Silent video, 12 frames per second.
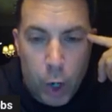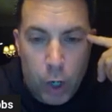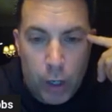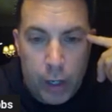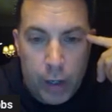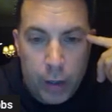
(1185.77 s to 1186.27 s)

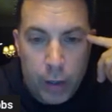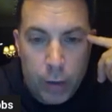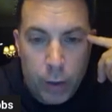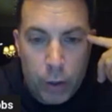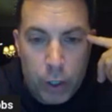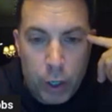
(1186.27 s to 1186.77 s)
Get pressure
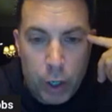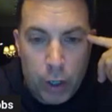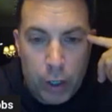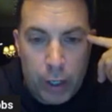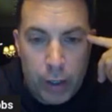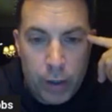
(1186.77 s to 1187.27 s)
on him
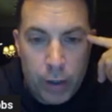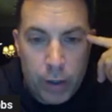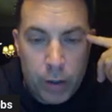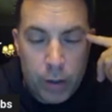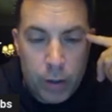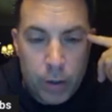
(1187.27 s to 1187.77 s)
early, throws it
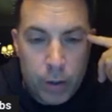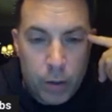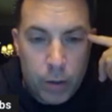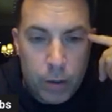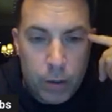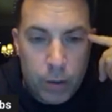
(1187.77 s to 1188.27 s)
early.
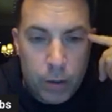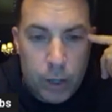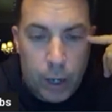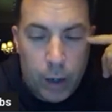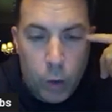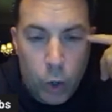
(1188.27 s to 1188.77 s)

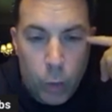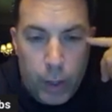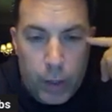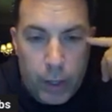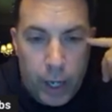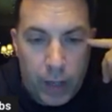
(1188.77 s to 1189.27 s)

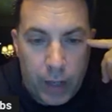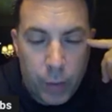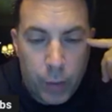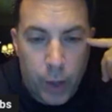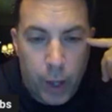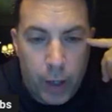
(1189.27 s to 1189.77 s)
Okay, corner makes
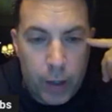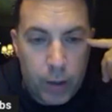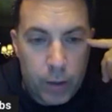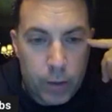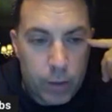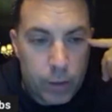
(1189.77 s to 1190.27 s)
a heck of a play.